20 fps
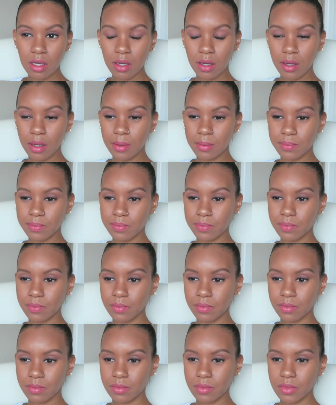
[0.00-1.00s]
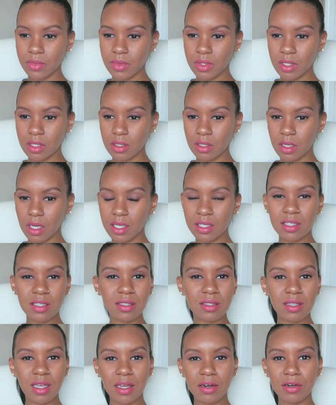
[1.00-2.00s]
I
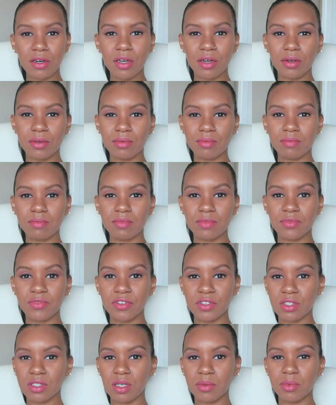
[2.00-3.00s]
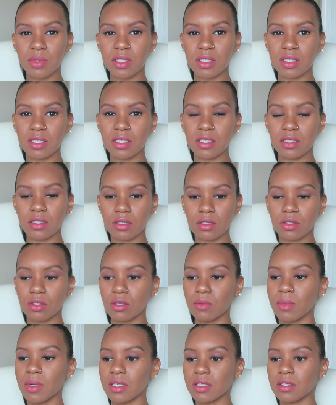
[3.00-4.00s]
don't know, for some reason it's just
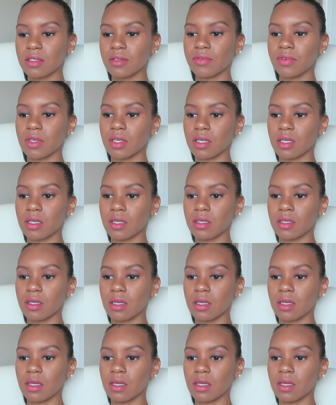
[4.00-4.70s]
too much of a